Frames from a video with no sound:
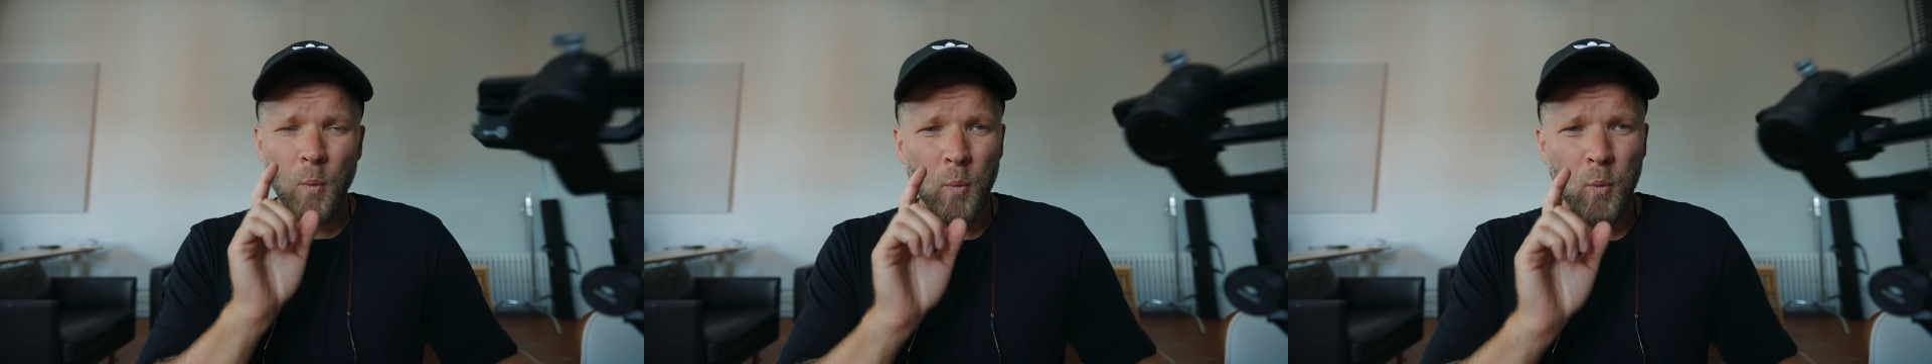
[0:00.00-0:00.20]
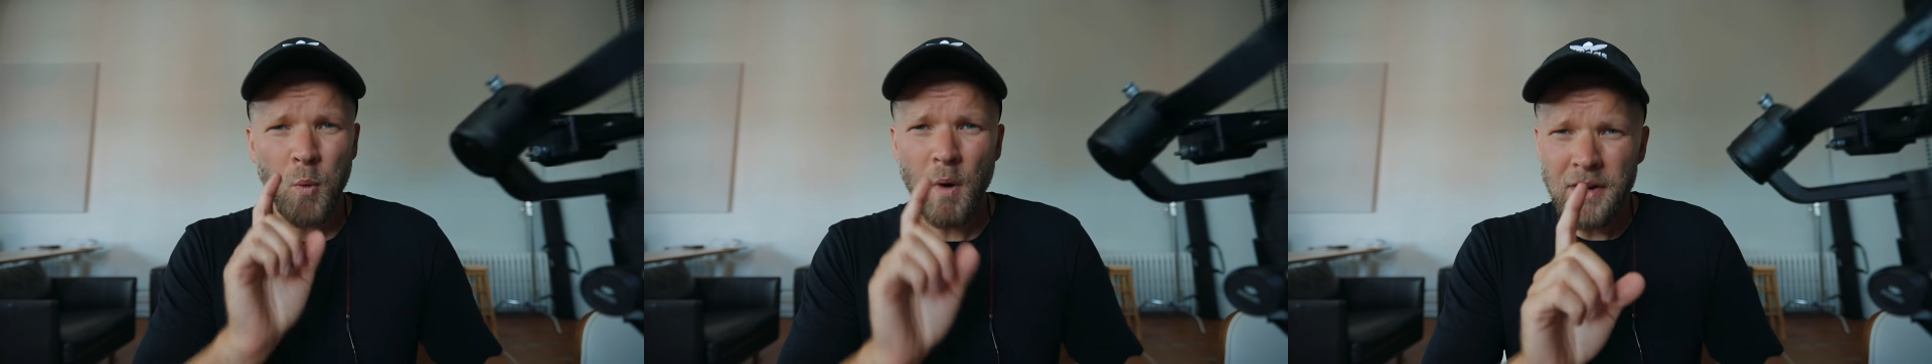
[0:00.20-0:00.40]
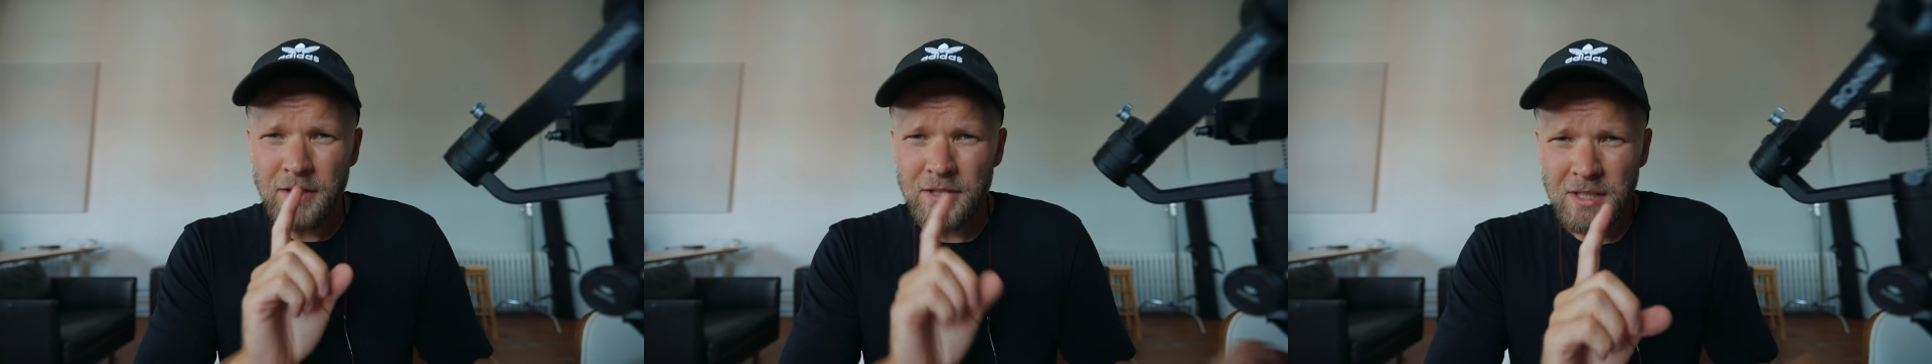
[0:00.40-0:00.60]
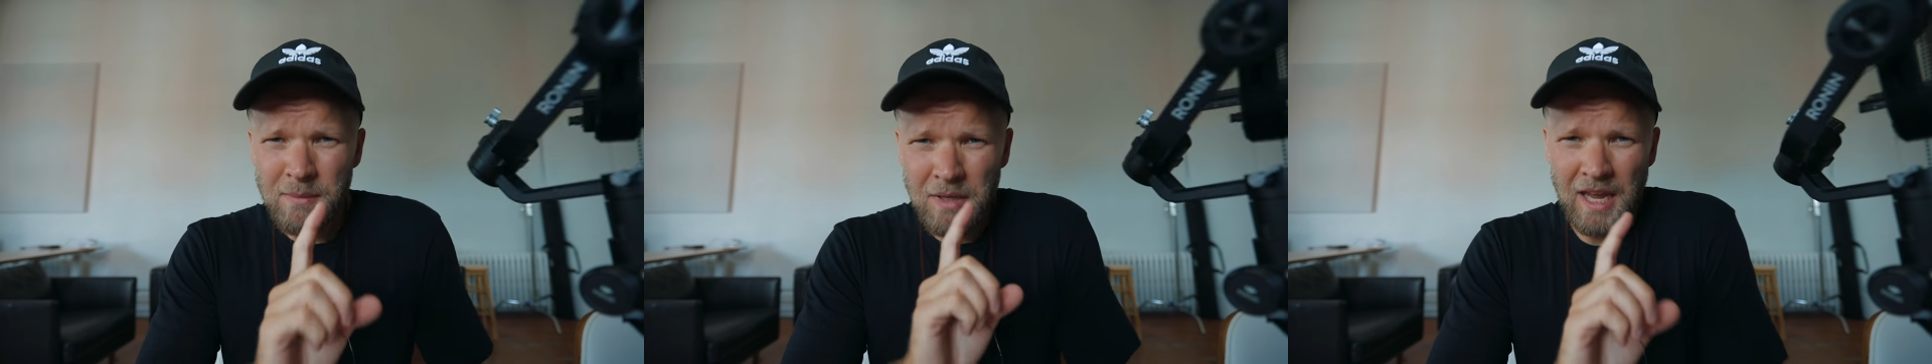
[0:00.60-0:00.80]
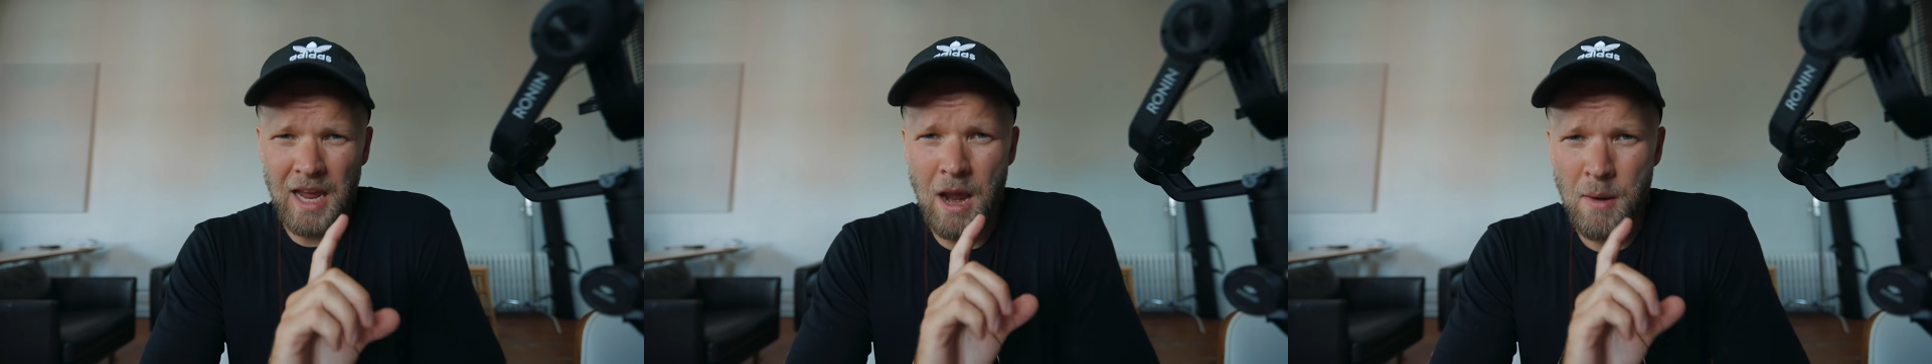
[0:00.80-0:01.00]
what are
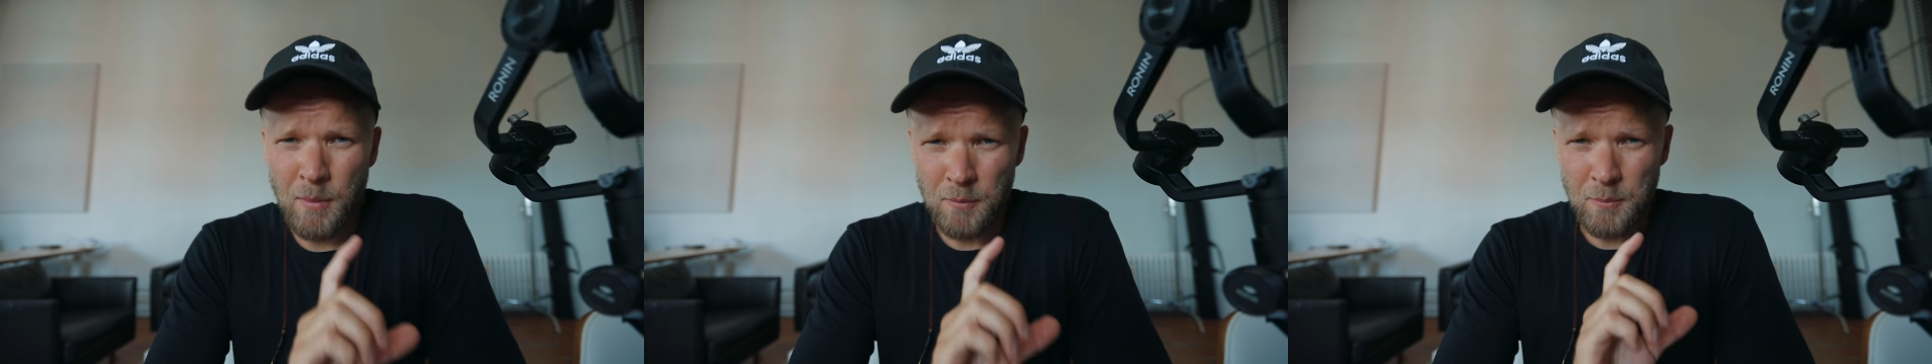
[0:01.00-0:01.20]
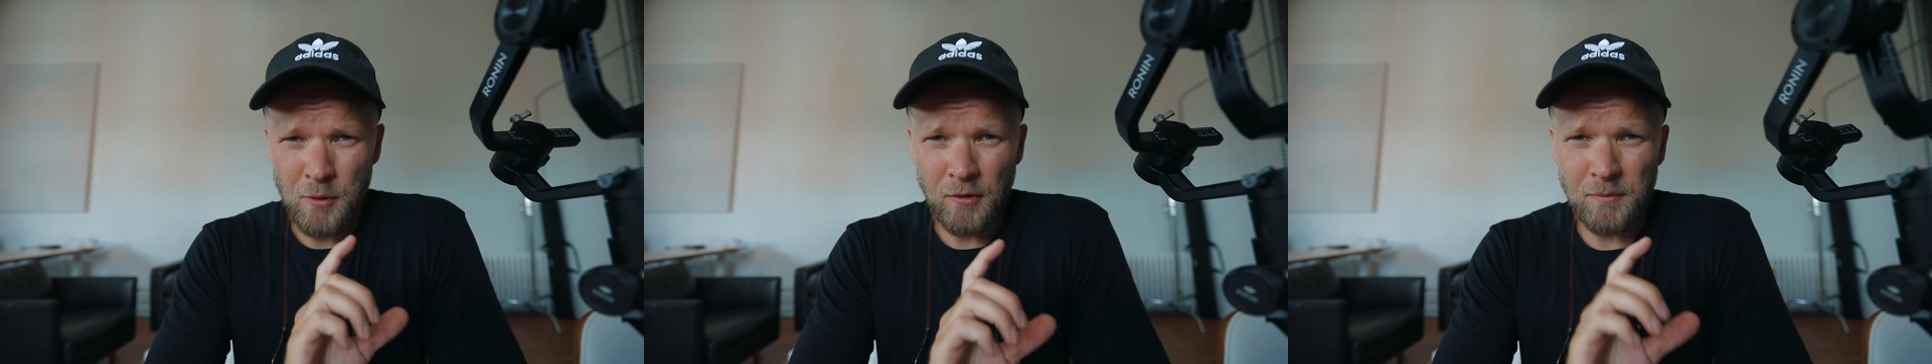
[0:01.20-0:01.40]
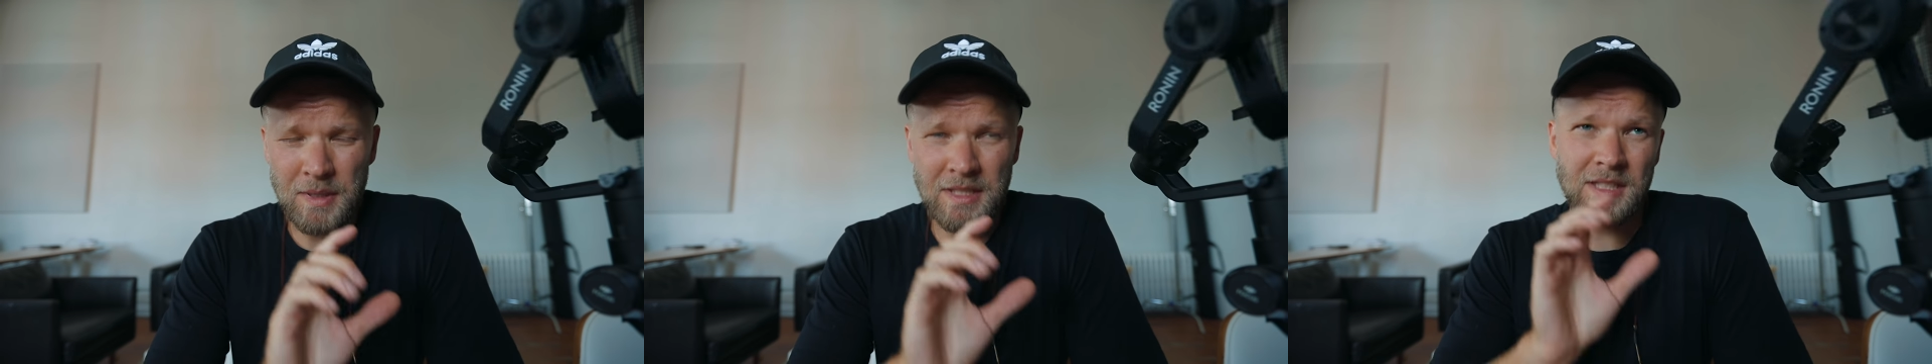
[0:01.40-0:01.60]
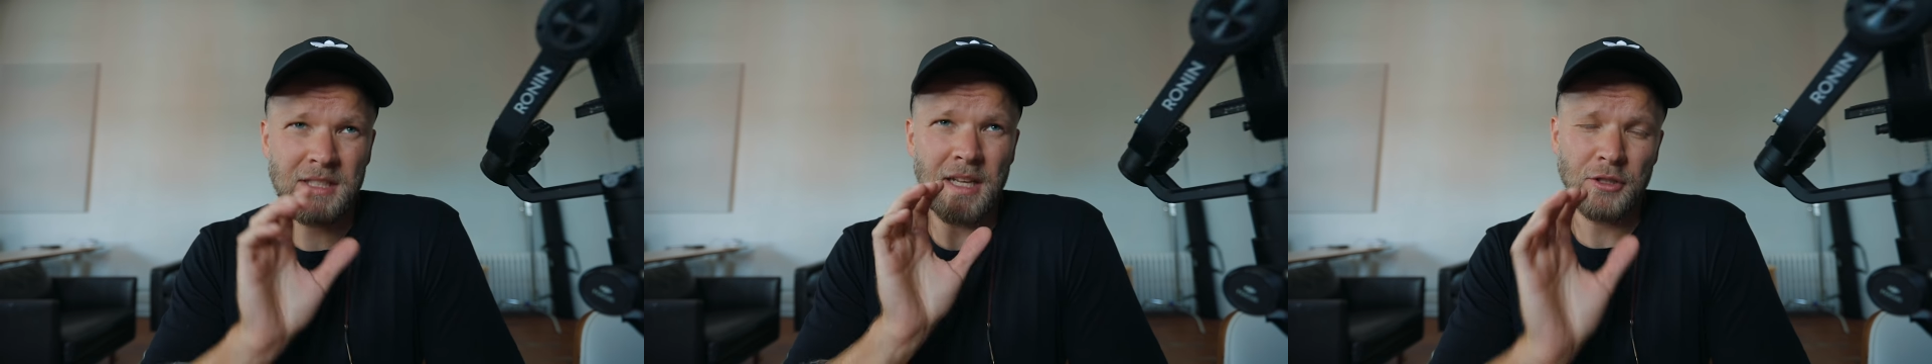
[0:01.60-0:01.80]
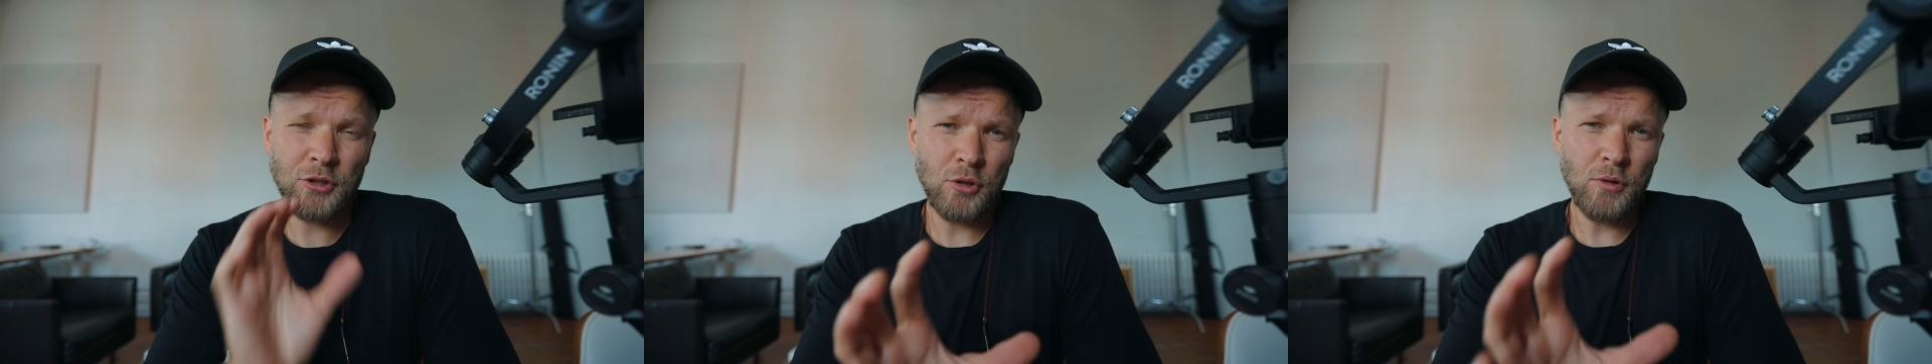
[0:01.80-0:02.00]
some camera movements
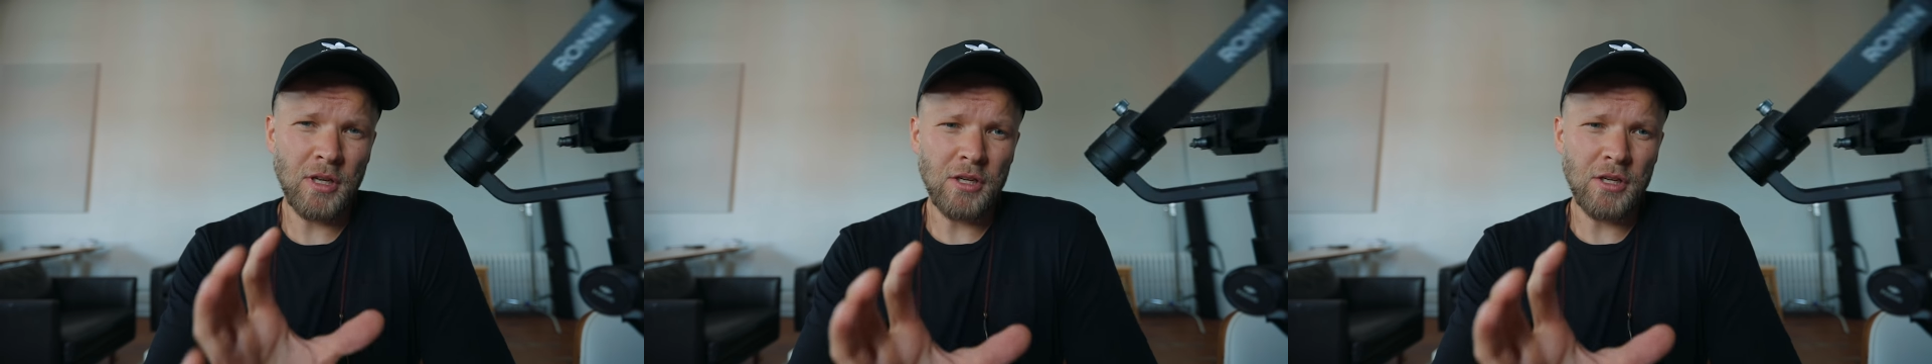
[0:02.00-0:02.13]
that you